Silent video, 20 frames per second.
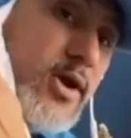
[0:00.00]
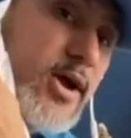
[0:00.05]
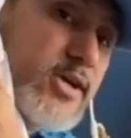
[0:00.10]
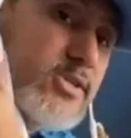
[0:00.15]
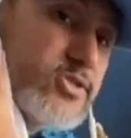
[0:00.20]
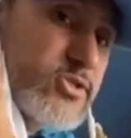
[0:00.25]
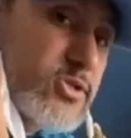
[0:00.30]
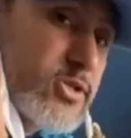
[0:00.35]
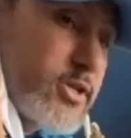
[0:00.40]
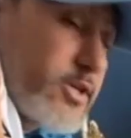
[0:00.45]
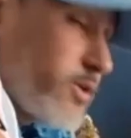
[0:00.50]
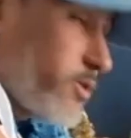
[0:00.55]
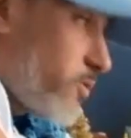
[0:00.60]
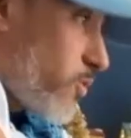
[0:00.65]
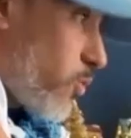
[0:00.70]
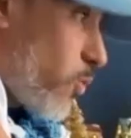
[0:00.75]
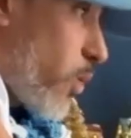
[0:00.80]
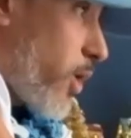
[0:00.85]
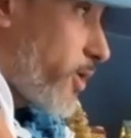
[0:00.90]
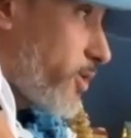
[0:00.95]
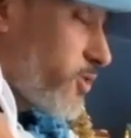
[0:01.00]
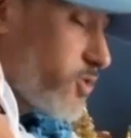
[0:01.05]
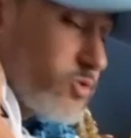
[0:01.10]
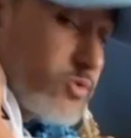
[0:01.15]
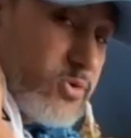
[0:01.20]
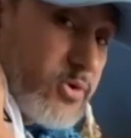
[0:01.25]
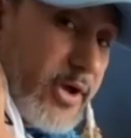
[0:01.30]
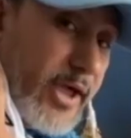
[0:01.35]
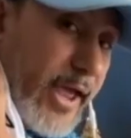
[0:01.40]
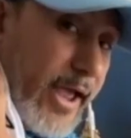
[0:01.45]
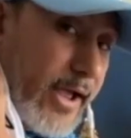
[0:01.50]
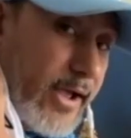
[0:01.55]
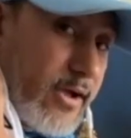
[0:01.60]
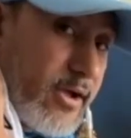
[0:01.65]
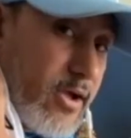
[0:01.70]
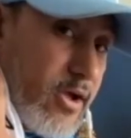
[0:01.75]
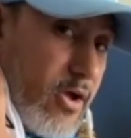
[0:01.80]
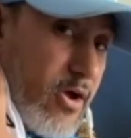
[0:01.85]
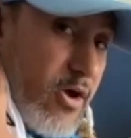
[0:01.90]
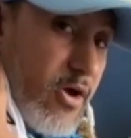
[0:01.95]
are actually wanting to hang
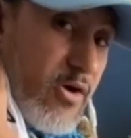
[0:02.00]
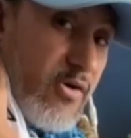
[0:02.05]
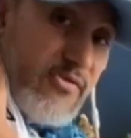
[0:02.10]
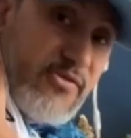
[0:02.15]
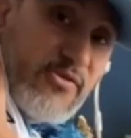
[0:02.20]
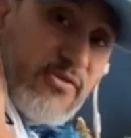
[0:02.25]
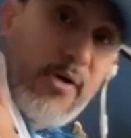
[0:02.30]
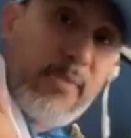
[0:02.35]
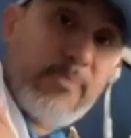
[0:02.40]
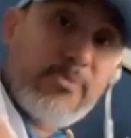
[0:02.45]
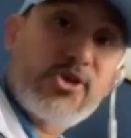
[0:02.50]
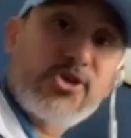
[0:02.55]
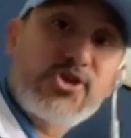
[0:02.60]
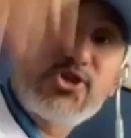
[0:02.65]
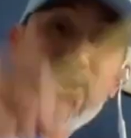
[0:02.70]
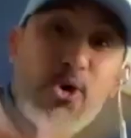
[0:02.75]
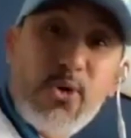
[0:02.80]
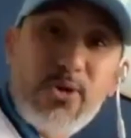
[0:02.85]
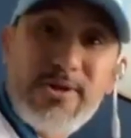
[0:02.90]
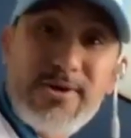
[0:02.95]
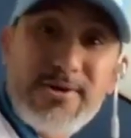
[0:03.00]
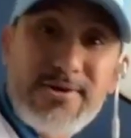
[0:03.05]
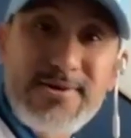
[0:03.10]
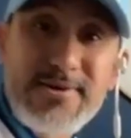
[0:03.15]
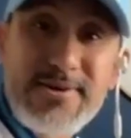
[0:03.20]
from the shoulder.